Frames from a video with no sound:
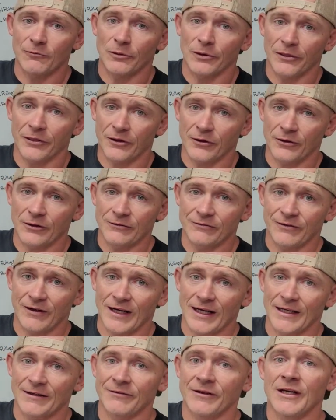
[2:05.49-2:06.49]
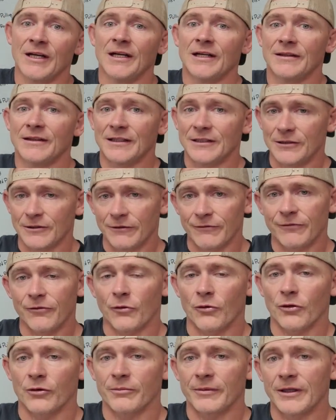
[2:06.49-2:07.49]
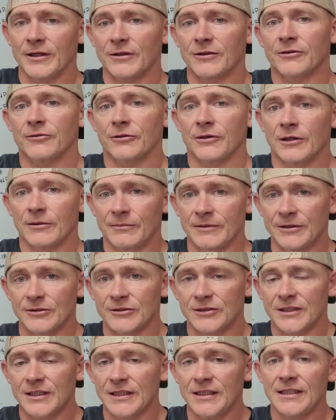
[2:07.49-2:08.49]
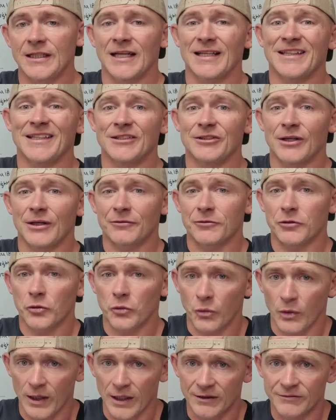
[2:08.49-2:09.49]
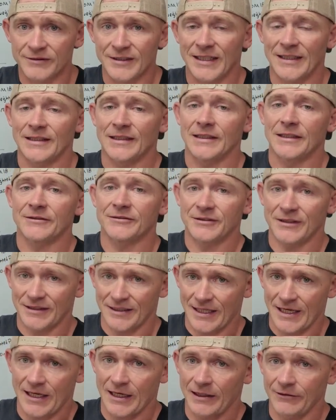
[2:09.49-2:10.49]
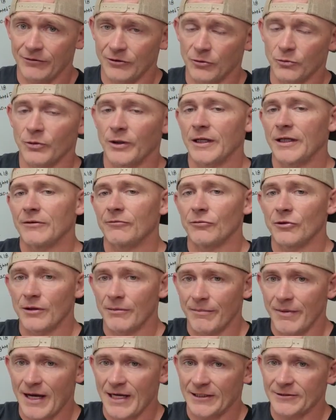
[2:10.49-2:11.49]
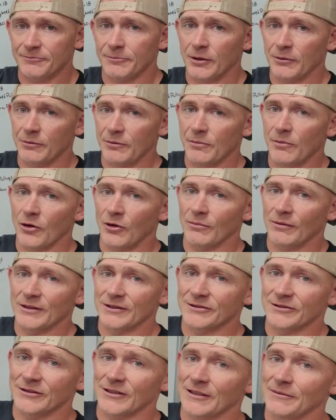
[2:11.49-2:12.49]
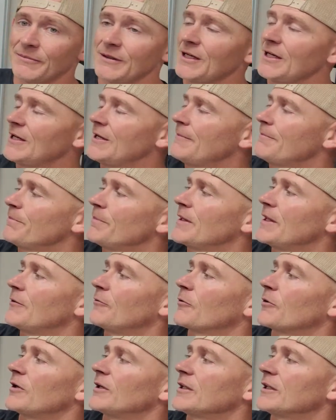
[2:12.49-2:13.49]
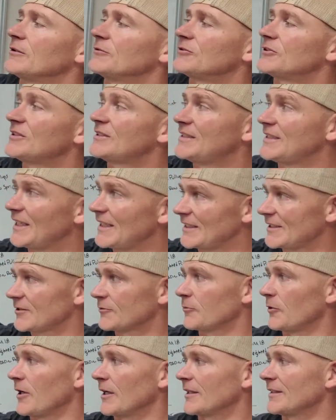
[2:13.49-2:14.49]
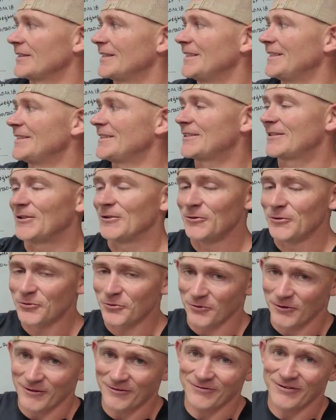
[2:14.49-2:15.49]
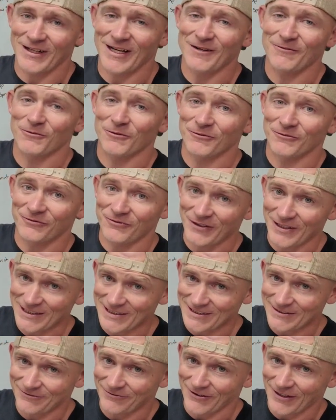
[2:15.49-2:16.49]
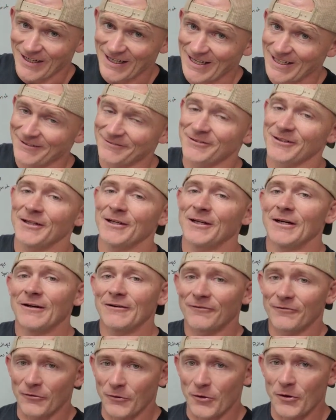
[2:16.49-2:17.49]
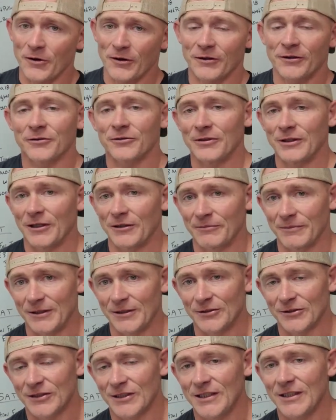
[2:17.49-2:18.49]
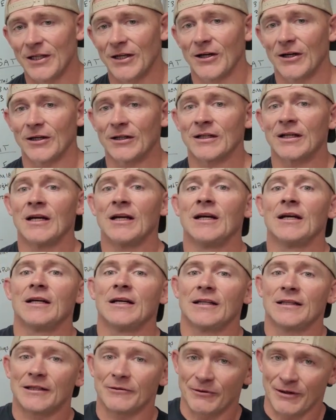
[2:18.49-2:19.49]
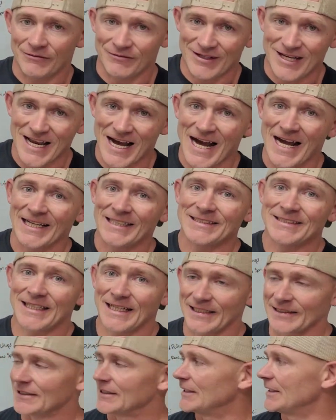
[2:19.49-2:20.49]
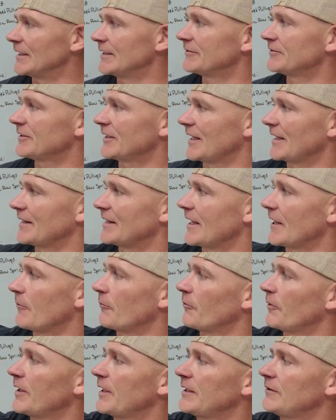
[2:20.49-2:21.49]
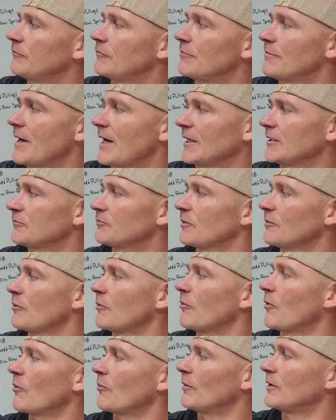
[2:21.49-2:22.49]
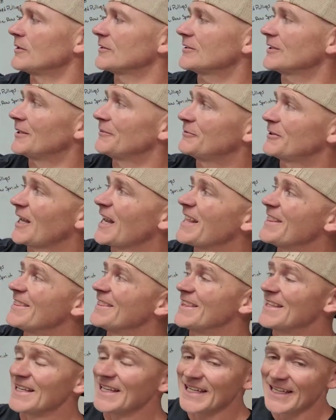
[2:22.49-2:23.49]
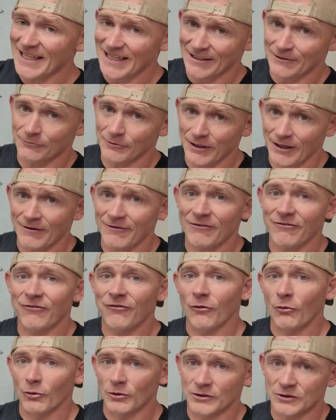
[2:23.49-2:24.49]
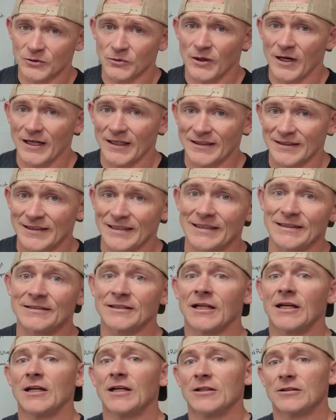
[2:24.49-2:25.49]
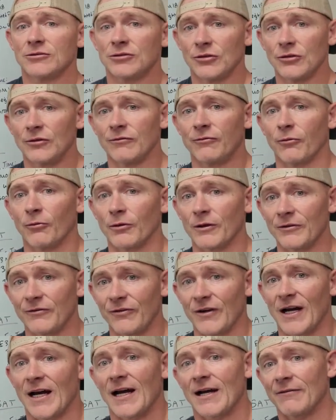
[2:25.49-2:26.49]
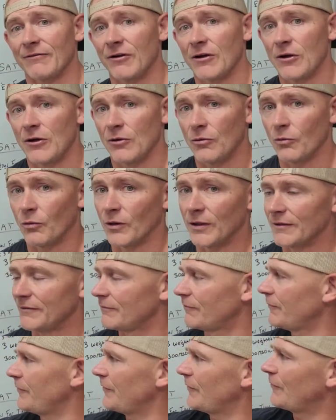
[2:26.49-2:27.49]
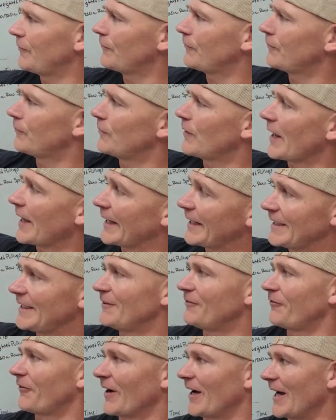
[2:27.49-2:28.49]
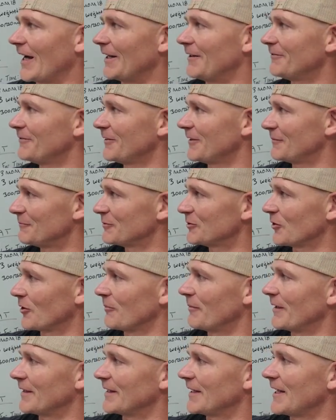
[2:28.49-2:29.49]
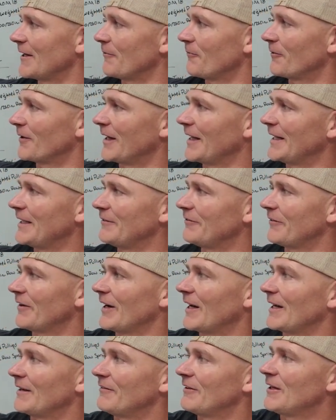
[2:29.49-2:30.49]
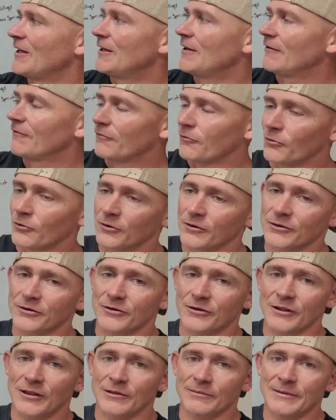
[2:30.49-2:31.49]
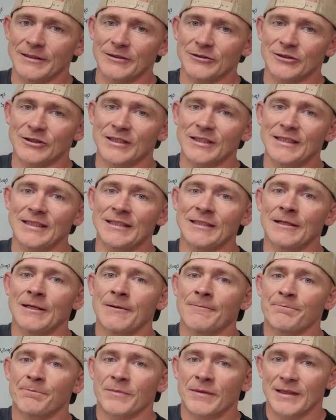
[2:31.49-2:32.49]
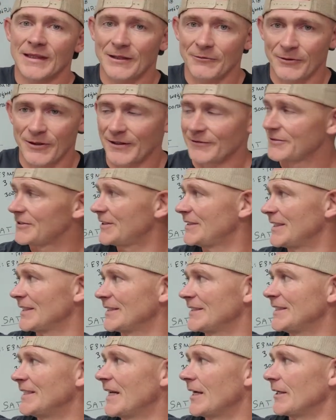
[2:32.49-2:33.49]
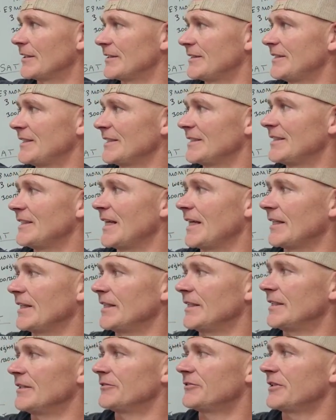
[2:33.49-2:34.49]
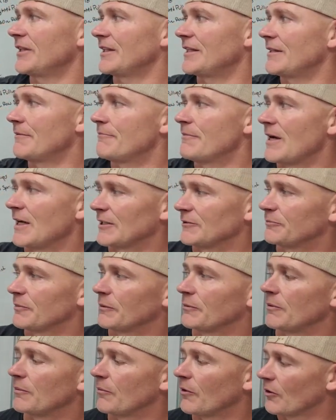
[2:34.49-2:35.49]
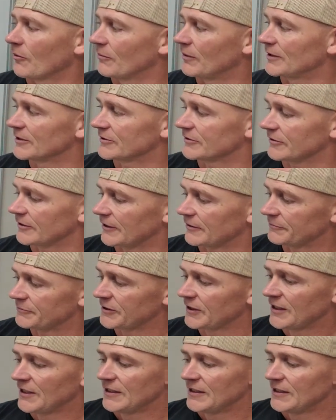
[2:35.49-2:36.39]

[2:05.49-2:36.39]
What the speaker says: 135. Then you have 400 meter, 300 meter ski, and then you have 12 deadlifts at that heavier weight with a max burpee bar muscle up. Then we're going to go 6 squat cleans, 225, 155, 400, 300 meter ski erg. And then we have 9 deadlifts at that weight with max burpee bar muscle ups. And then we have 4 squat clean, 245, 185, 185, 400, 300 meter ski. And then we have 6 deadlifts and then max burpee bar muscle ups.